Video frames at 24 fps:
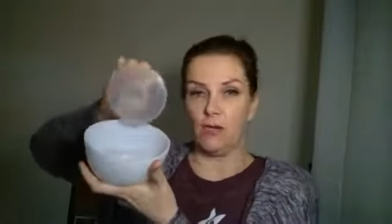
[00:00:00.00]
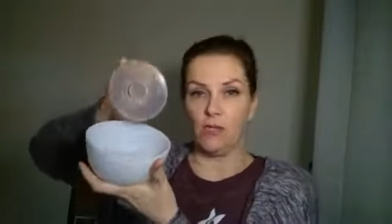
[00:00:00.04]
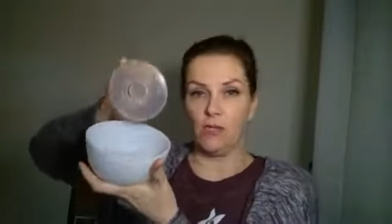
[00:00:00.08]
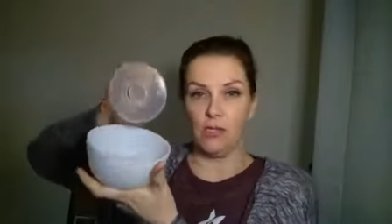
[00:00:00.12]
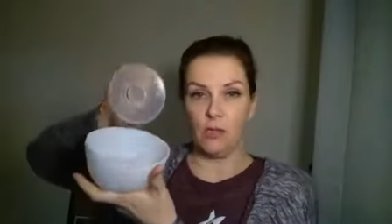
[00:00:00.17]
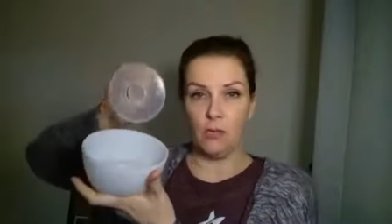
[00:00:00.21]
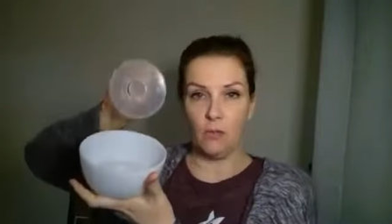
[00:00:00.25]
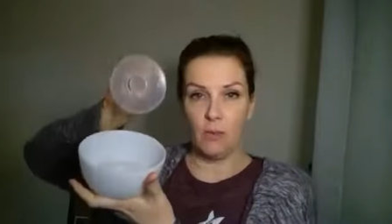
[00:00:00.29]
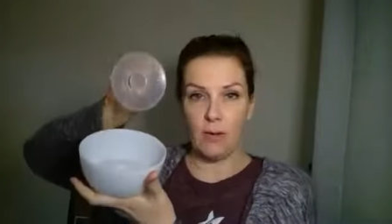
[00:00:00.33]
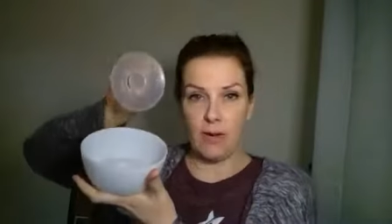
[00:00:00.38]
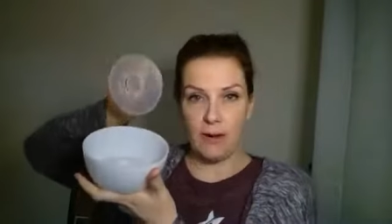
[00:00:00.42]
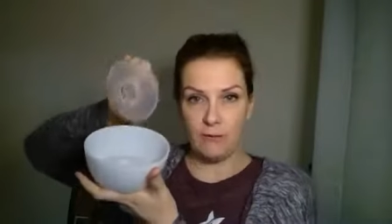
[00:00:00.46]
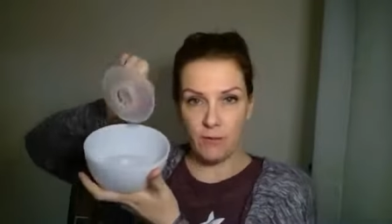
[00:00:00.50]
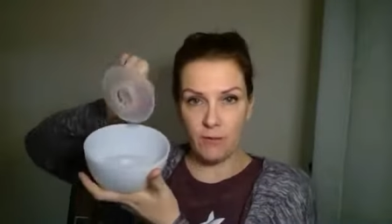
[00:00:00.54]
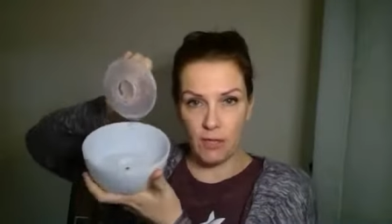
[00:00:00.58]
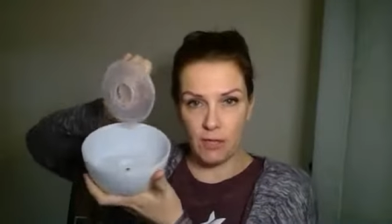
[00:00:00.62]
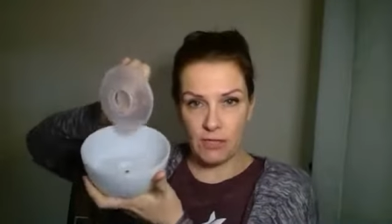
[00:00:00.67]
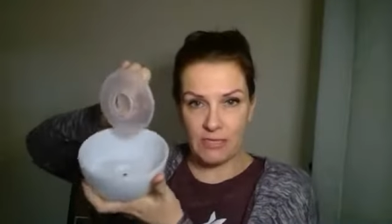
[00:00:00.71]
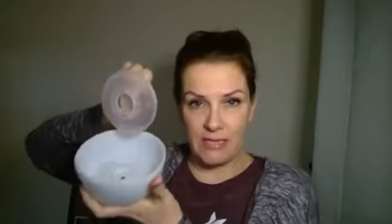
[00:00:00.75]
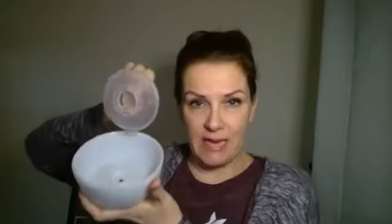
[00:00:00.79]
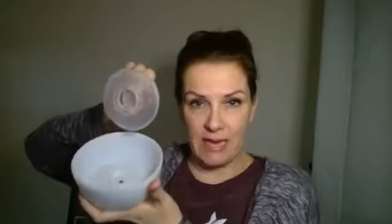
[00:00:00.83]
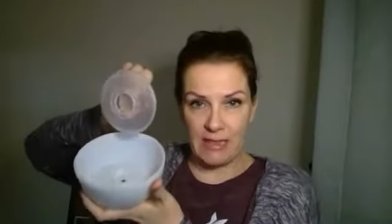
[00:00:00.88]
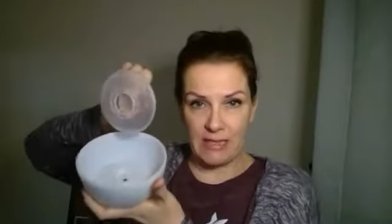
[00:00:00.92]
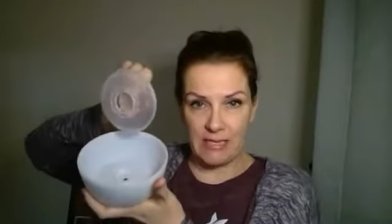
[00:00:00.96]
So whenever you
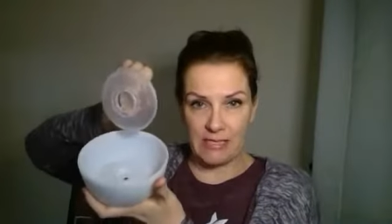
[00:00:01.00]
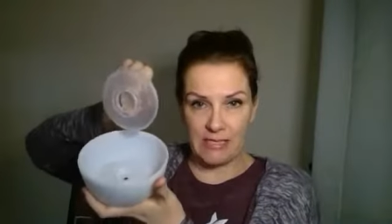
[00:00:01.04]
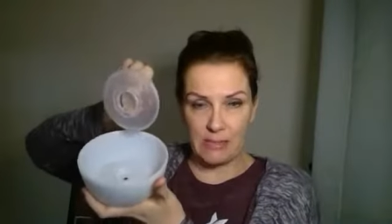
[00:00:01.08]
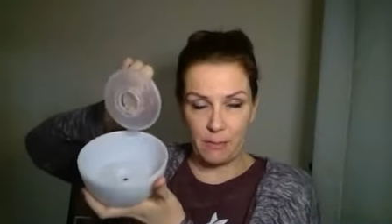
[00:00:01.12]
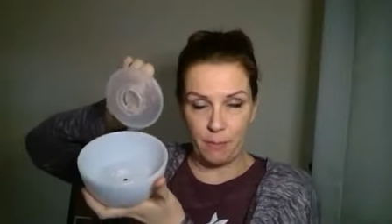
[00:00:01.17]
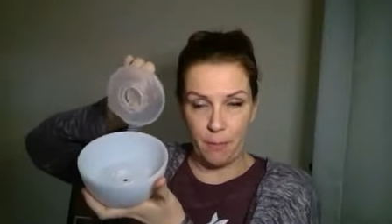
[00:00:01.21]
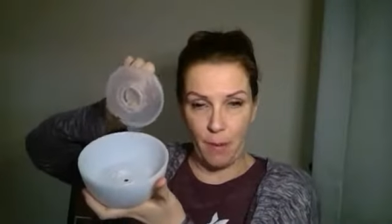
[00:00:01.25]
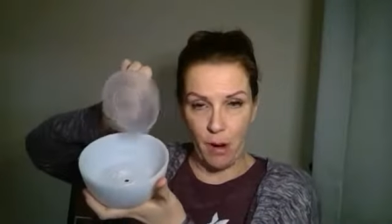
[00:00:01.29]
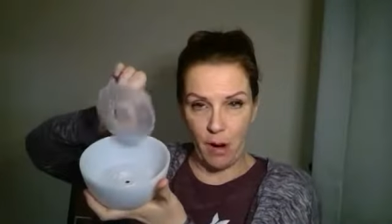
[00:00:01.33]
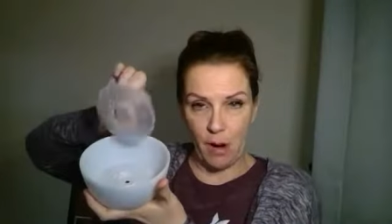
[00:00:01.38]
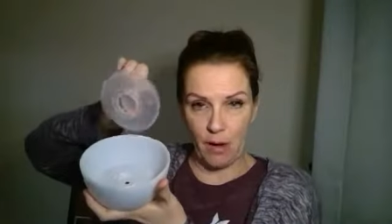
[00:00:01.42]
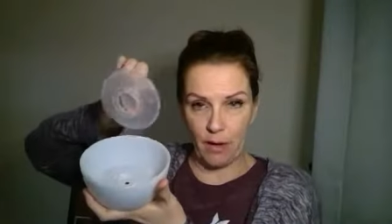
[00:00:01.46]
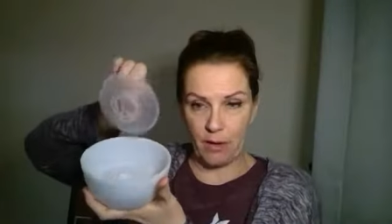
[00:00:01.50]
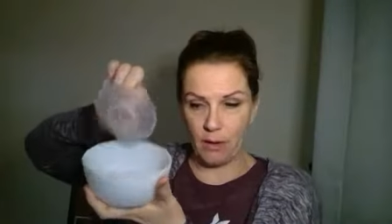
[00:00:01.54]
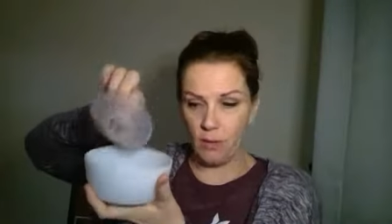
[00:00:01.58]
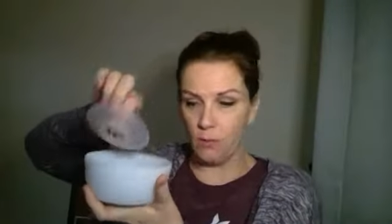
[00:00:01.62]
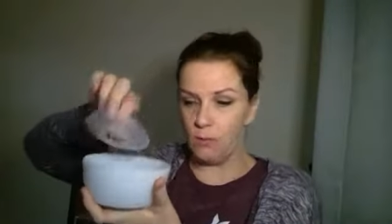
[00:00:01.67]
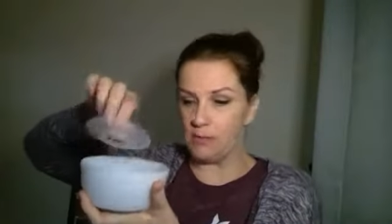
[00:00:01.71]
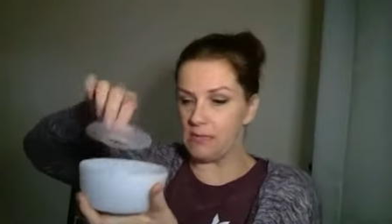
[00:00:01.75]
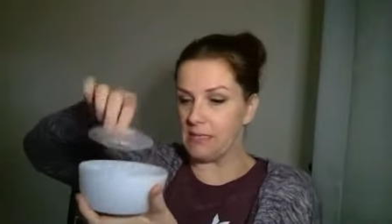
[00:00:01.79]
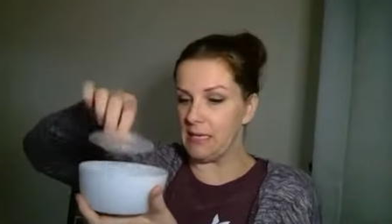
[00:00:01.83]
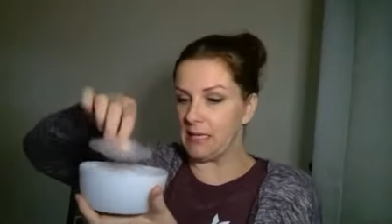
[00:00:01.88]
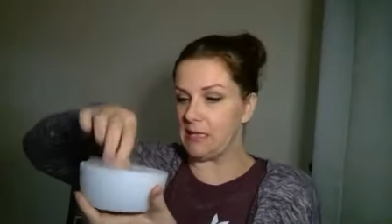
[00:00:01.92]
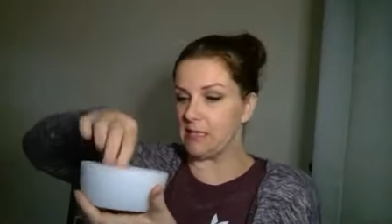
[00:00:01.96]
take this apart, you
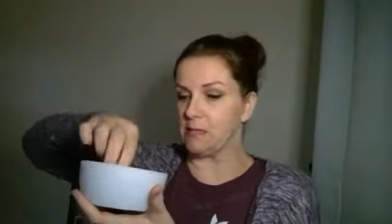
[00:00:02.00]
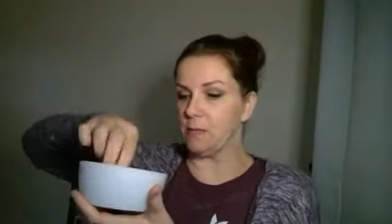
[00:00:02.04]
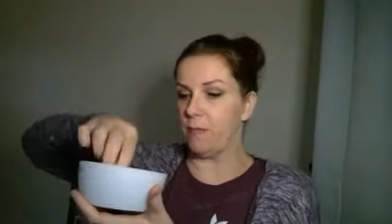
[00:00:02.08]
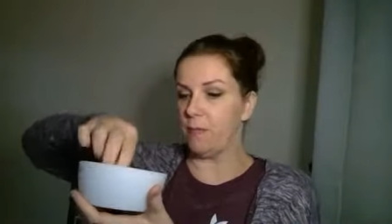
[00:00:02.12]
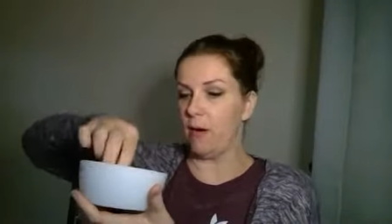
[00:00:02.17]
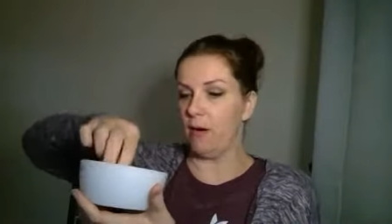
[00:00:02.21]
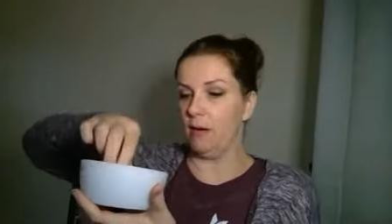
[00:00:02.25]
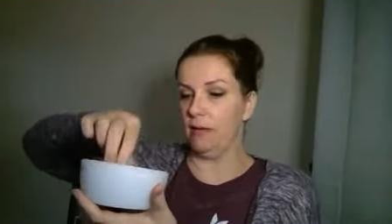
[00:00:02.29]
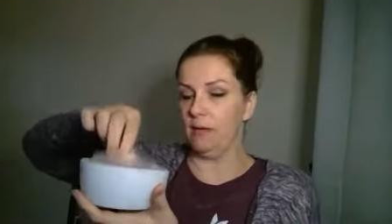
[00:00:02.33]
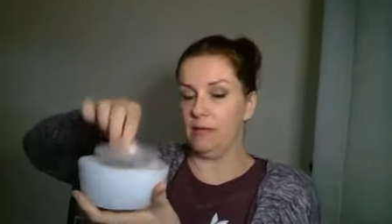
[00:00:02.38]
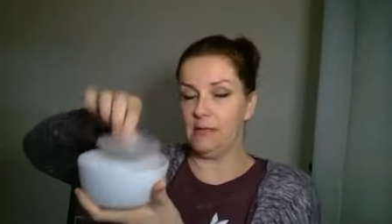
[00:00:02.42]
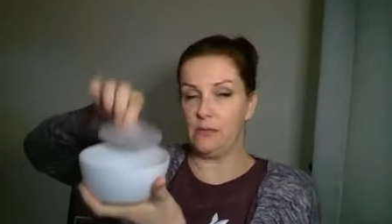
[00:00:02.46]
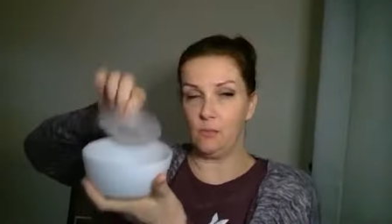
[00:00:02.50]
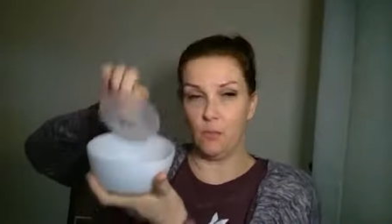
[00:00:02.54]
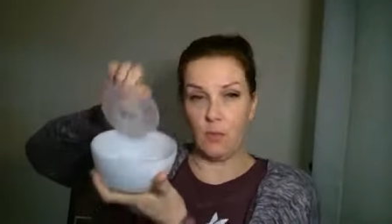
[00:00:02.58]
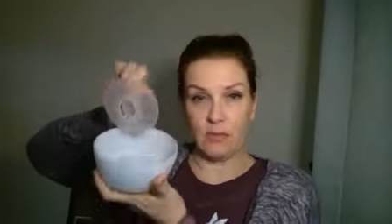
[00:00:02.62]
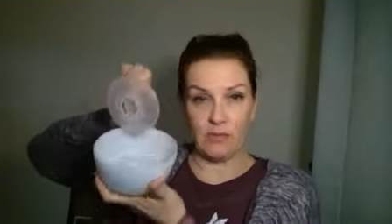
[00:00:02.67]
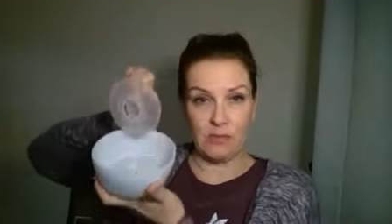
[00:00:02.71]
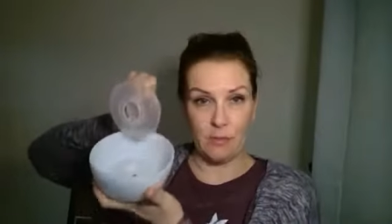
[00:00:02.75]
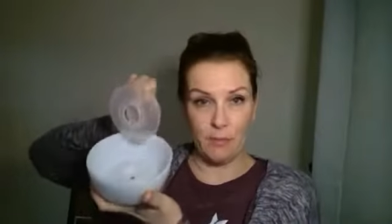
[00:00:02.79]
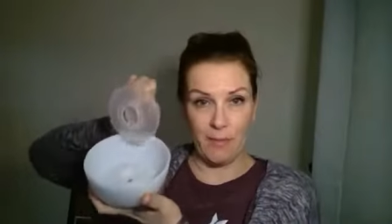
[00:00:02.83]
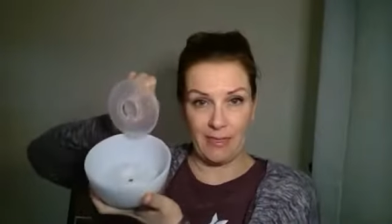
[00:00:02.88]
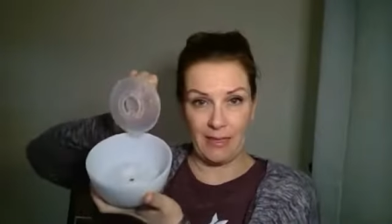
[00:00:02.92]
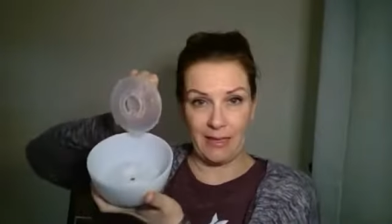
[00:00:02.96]
want to take this apart at least once
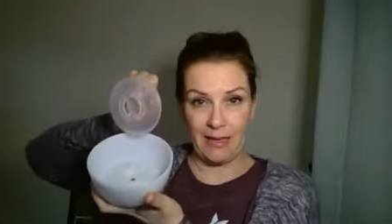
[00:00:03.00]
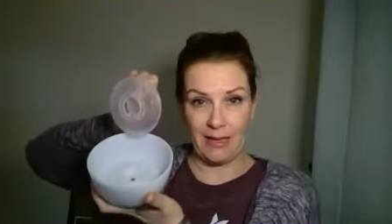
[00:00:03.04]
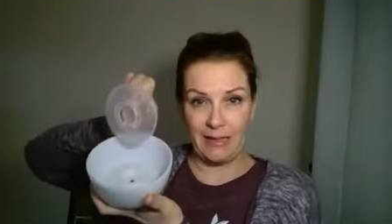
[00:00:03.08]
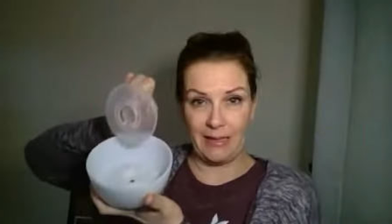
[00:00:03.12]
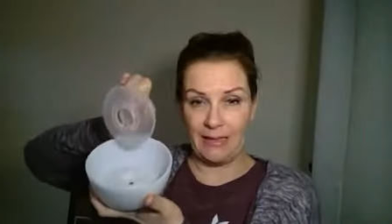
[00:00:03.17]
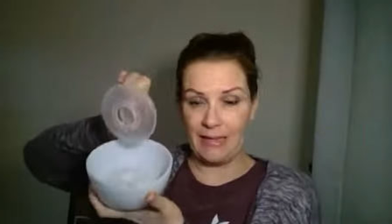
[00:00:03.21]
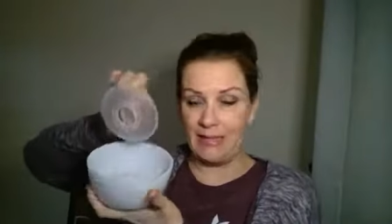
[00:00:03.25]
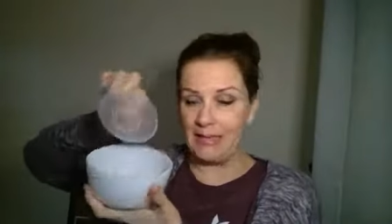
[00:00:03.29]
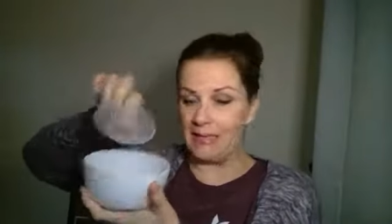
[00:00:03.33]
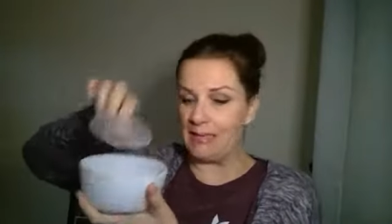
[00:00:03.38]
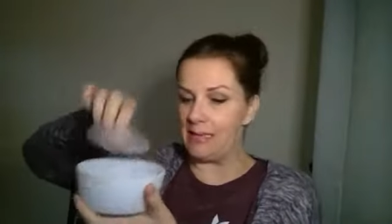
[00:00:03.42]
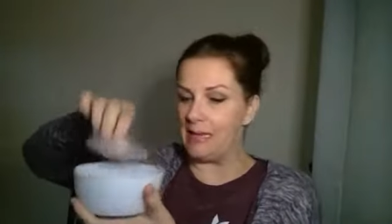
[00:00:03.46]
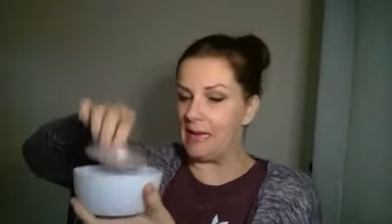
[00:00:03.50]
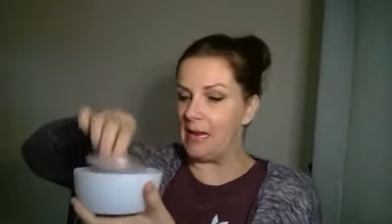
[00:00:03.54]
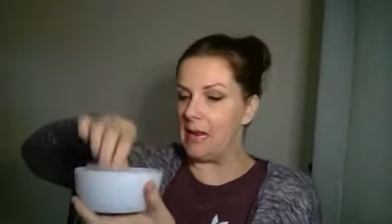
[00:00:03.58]
a month and clean it.